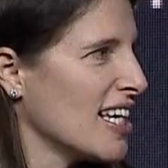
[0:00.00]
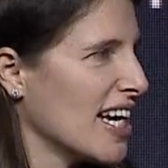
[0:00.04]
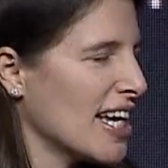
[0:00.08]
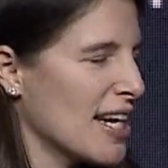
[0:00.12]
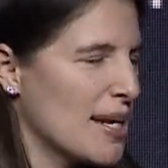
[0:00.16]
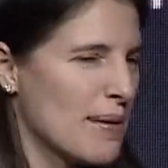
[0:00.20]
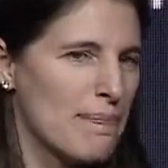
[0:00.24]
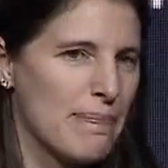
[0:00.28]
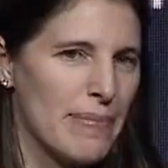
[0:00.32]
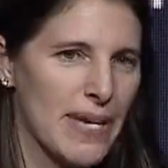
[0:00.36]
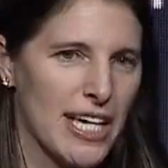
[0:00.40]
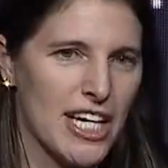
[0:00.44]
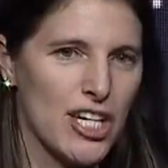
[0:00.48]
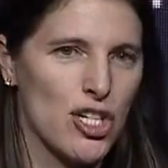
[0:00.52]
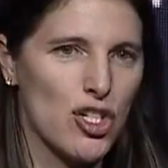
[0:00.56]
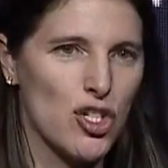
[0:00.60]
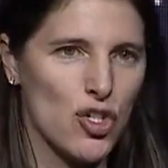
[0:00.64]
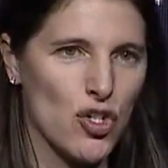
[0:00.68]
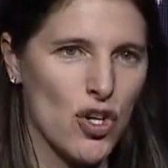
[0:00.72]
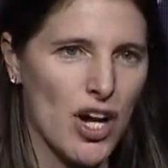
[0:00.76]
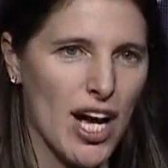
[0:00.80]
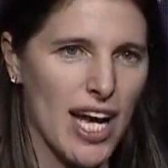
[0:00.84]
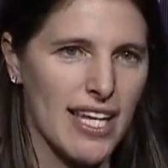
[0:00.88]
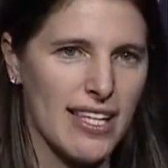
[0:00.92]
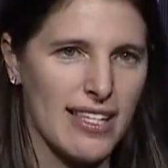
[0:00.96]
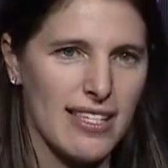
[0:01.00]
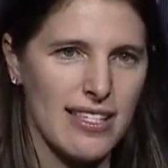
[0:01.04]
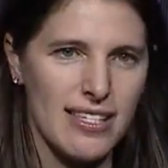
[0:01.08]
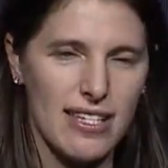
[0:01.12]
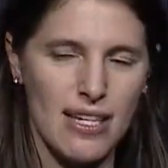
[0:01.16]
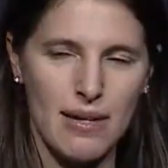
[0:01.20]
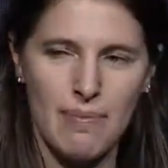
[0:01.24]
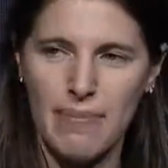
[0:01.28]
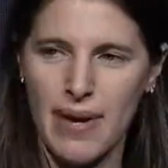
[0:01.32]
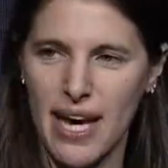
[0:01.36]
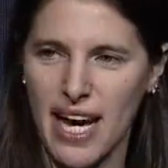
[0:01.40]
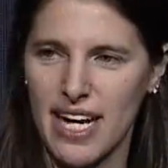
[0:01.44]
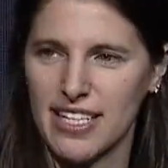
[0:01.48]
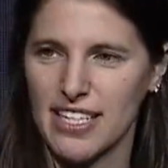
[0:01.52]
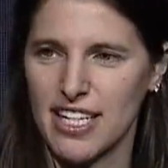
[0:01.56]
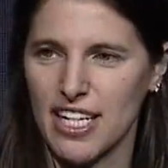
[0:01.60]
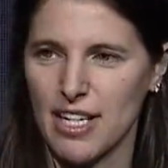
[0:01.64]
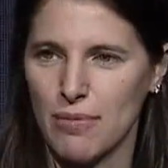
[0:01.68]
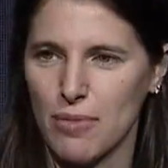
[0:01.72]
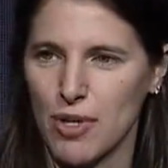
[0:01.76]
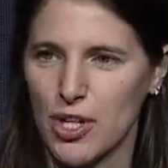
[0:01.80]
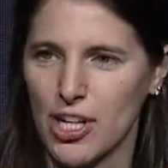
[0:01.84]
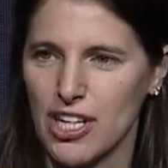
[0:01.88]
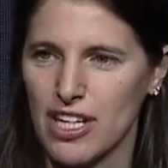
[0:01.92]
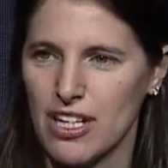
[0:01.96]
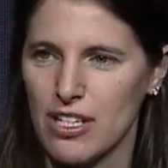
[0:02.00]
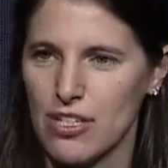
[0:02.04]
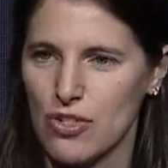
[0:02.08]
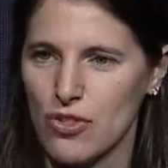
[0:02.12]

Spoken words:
kind of big trends impacting market